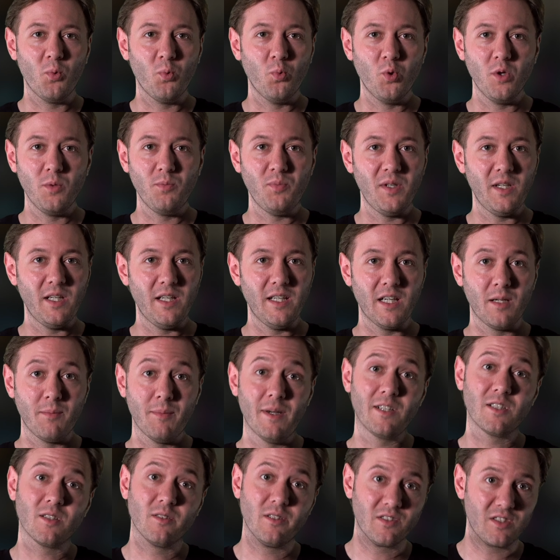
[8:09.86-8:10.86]
would be in a
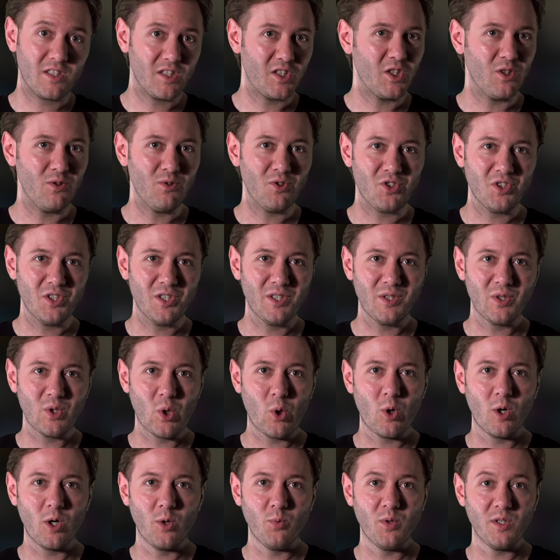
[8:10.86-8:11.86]
mental institution
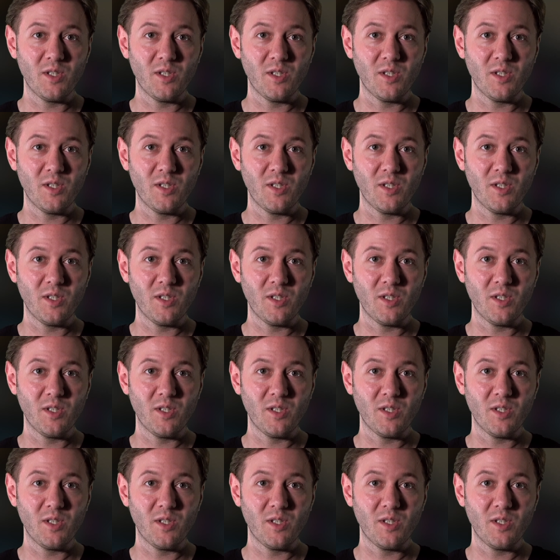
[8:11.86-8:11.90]
or